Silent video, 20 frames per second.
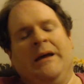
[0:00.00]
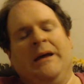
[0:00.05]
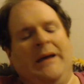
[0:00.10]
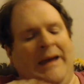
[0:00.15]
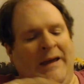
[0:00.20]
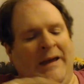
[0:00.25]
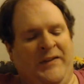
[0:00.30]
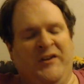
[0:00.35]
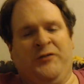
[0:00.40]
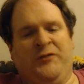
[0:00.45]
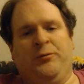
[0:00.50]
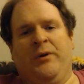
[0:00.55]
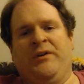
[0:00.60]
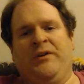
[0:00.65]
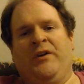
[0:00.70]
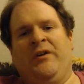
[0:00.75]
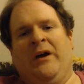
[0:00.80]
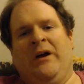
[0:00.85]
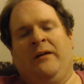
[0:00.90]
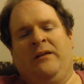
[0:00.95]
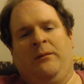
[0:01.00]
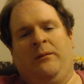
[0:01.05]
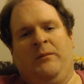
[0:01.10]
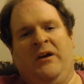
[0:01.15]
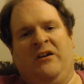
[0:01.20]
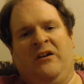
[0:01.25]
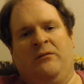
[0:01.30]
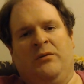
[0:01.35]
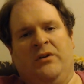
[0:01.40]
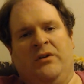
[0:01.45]
At this point in time, they
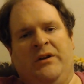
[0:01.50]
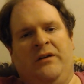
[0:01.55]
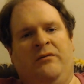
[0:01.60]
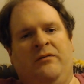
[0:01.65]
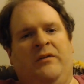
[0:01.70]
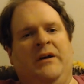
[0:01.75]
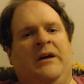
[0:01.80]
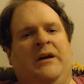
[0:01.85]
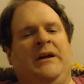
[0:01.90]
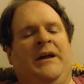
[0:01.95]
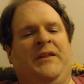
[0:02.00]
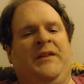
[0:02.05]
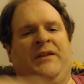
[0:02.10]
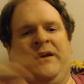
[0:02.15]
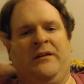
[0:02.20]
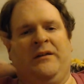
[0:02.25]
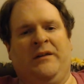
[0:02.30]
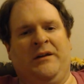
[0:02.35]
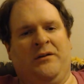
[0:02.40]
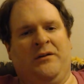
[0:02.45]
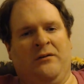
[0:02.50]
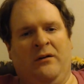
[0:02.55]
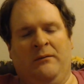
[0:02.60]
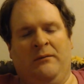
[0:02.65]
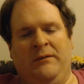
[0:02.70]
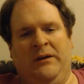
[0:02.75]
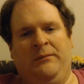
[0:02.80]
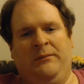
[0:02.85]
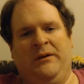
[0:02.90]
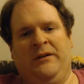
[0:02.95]
may have believed that. I think later on,
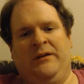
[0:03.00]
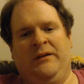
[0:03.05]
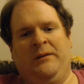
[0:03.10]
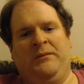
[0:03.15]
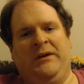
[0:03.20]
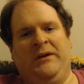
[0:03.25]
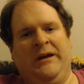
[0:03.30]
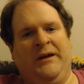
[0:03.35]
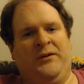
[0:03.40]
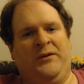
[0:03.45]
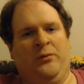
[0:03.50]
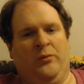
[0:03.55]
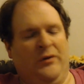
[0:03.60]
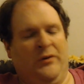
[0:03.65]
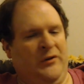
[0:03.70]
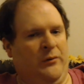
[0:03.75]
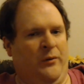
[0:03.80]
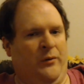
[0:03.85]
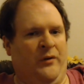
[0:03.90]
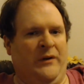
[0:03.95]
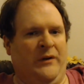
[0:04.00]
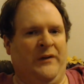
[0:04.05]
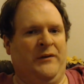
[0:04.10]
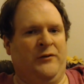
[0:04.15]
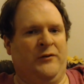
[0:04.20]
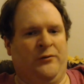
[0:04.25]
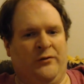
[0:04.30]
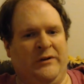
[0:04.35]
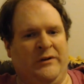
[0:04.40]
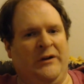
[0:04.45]
maybe they began to wonder whether or not
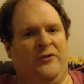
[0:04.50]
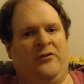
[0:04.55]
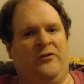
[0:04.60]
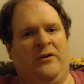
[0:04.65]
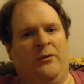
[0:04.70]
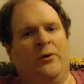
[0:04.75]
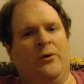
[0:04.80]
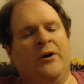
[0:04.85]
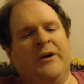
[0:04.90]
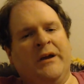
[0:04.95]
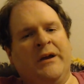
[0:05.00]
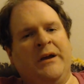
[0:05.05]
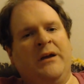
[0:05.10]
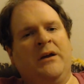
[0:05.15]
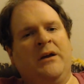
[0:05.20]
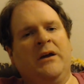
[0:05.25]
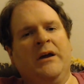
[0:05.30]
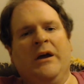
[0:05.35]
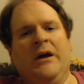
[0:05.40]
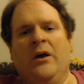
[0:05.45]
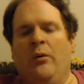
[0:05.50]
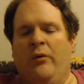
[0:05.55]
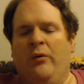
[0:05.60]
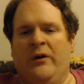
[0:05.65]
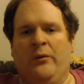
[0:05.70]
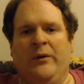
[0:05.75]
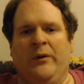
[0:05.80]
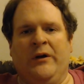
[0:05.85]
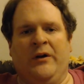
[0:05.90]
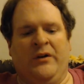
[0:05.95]
this was actually working.
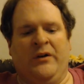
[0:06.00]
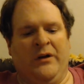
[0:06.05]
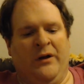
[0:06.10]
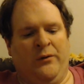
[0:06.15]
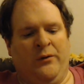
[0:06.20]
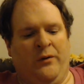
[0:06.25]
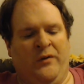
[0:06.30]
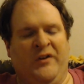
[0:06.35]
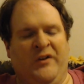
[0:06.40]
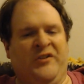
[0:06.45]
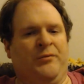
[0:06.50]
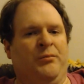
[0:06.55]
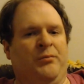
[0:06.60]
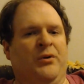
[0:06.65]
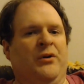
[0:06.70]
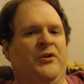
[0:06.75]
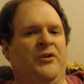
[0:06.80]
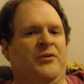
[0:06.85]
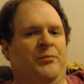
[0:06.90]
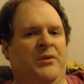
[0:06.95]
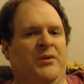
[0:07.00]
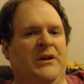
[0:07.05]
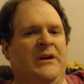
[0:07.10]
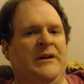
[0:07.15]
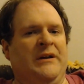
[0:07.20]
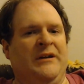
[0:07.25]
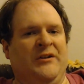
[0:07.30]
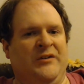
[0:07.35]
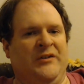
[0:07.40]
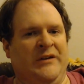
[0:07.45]
One way or another, this bull's
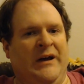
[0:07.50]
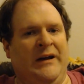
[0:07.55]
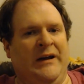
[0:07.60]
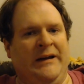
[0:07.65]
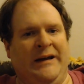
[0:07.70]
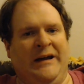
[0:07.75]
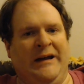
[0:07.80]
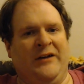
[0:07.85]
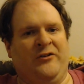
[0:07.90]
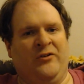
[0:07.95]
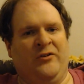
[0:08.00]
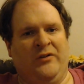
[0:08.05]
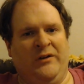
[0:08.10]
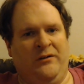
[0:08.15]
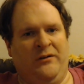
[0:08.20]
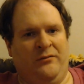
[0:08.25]
blood is not actually